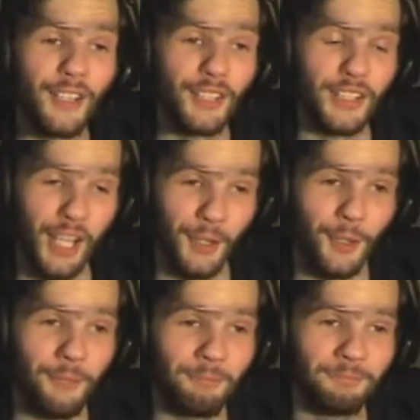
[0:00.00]
So,
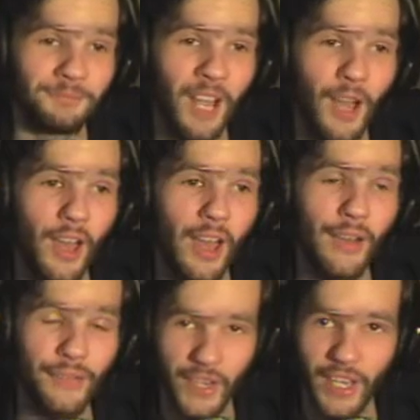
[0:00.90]

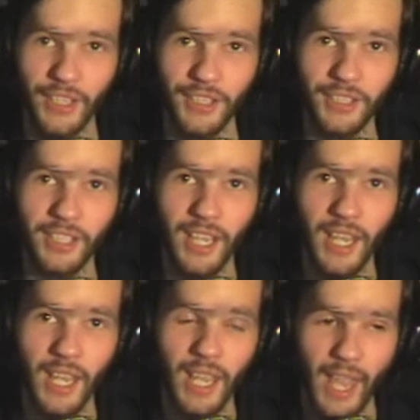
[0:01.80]
first...
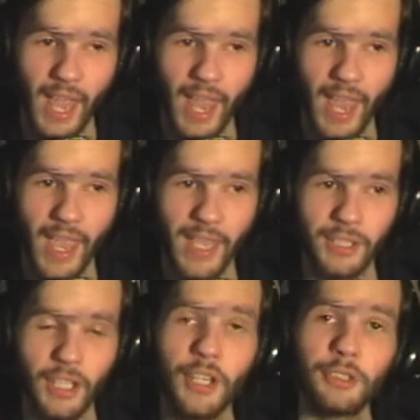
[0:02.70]
He
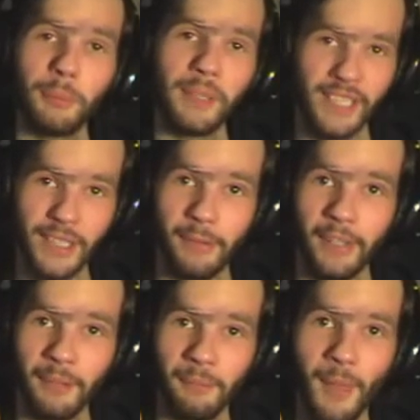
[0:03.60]
turns on my TV.
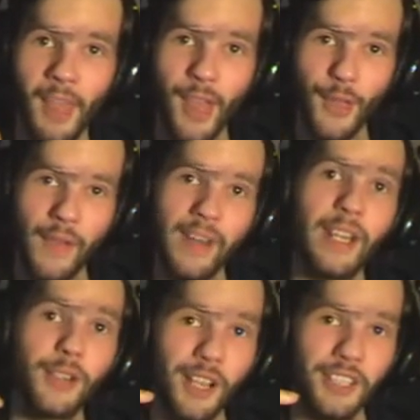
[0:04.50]
Then
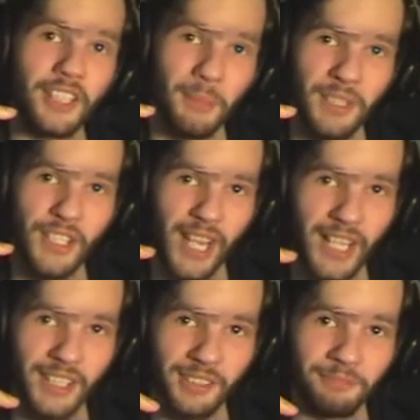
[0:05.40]
he tries to summon
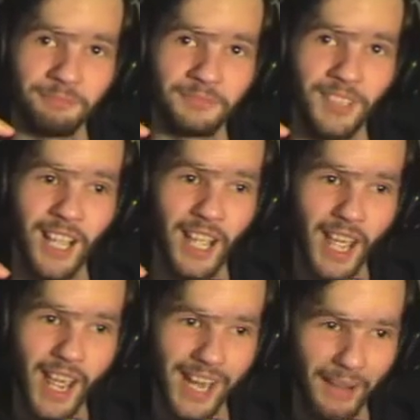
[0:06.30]
Satan.
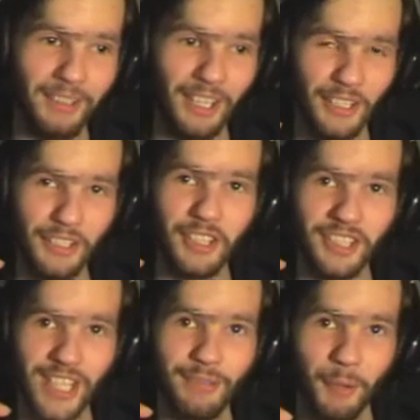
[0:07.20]
Now he turns on the
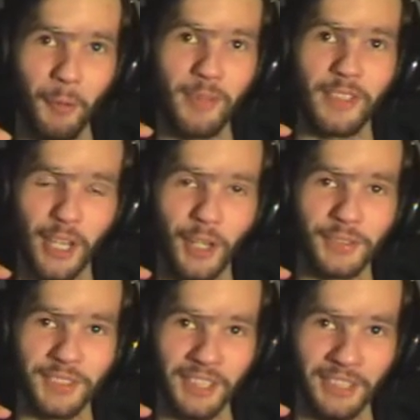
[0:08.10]
TV with his
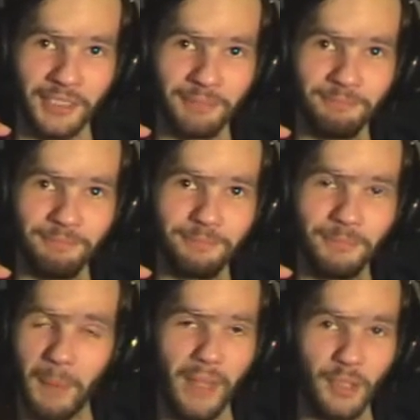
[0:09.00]
girlfriend.
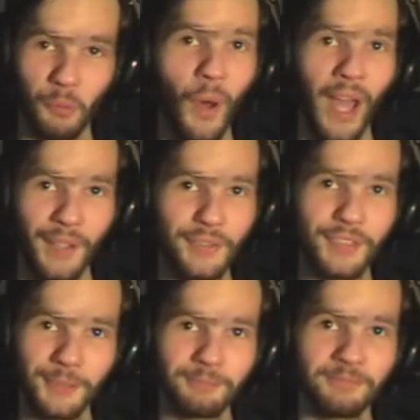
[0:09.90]
Maybe his
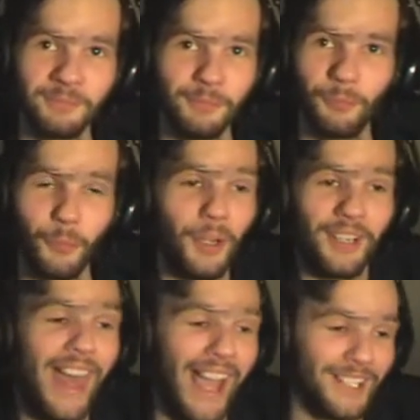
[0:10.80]
wife. What
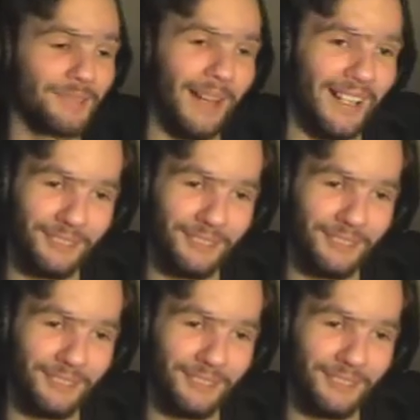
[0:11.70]
next, man?